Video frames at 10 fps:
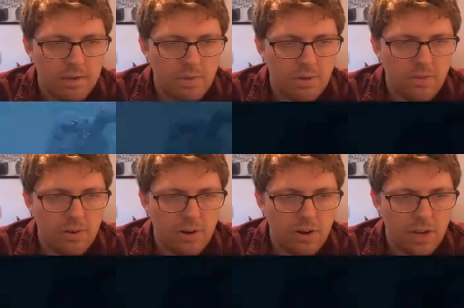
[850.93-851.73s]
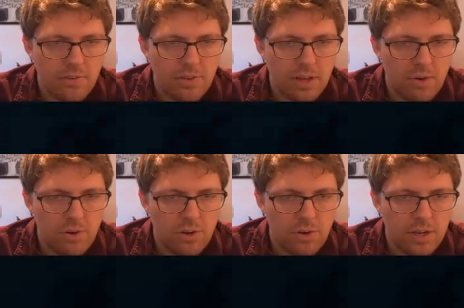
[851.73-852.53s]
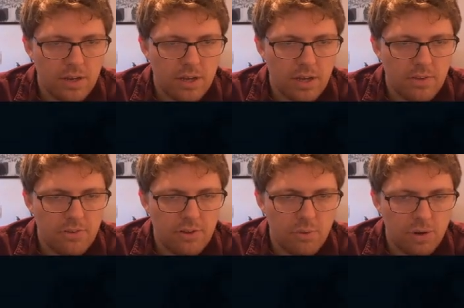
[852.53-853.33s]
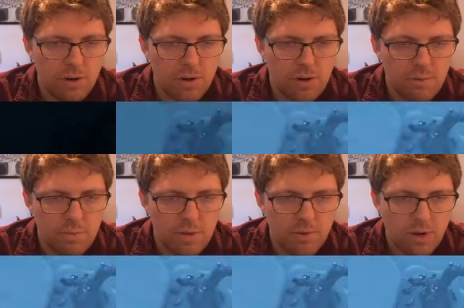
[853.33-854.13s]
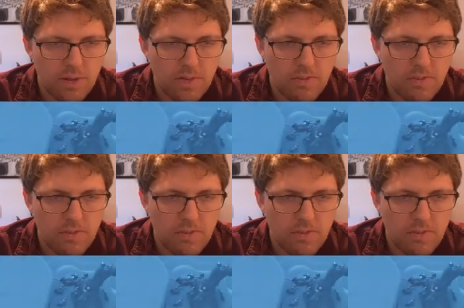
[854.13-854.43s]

what's our next Hellhorn unit? Steelworker would be great.